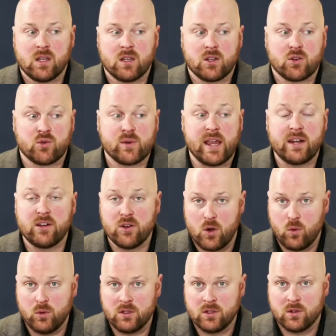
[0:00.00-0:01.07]
create a
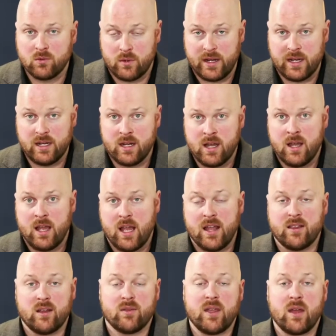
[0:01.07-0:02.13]
note, right? And
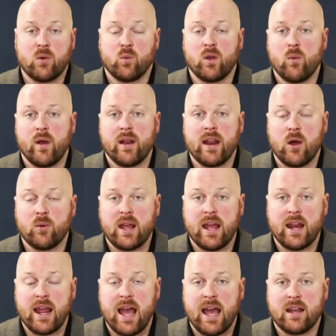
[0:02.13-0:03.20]
then we went out and
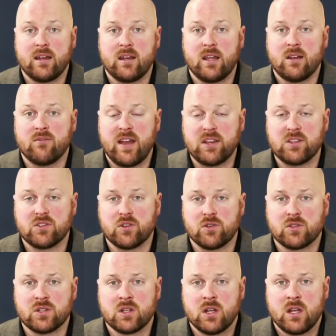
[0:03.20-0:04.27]
had
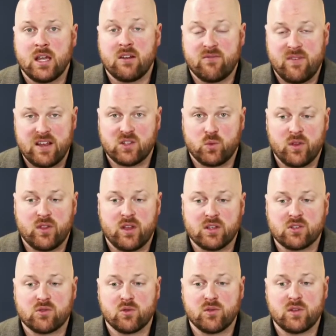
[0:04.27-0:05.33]
investors invest with us
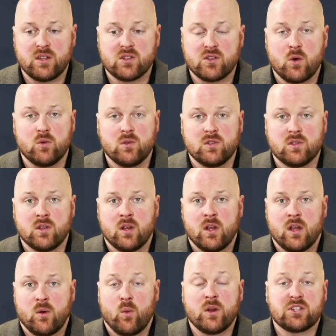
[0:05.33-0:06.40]
through these notes,
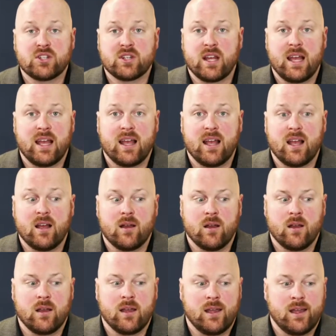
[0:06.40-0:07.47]
which
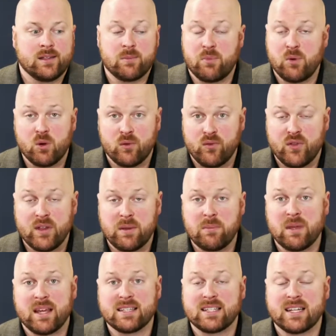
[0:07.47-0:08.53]
is a beautiful thing
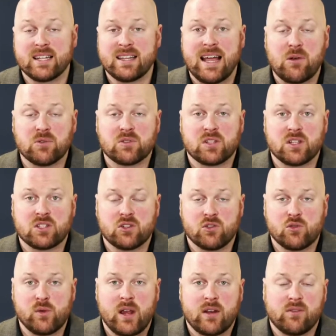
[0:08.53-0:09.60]
because it allows us to
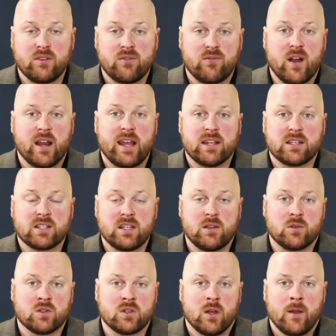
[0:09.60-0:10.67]
creatively finance
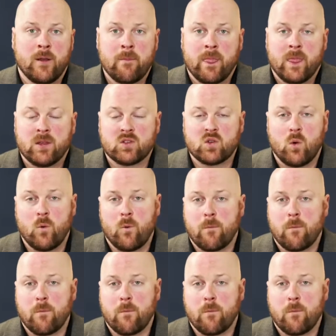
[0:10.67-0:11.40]
deals. So